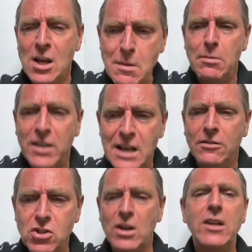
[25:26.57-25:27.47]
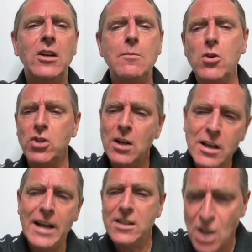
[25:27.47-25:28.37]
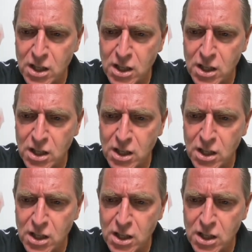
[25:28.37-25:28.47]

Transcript: Remember, never trade on emotion. Guys,